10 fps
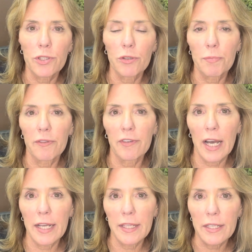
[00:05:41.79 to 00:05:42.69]
to
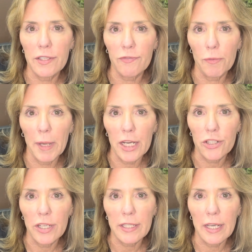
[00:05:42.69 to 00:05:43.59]
provide this for
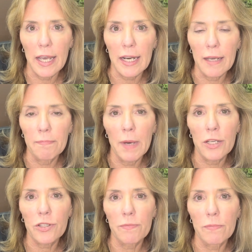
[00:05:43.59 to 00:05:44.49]
patients at a
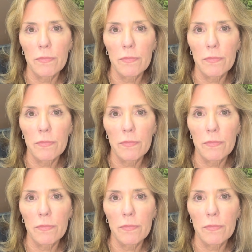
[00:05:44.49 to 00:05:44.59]
much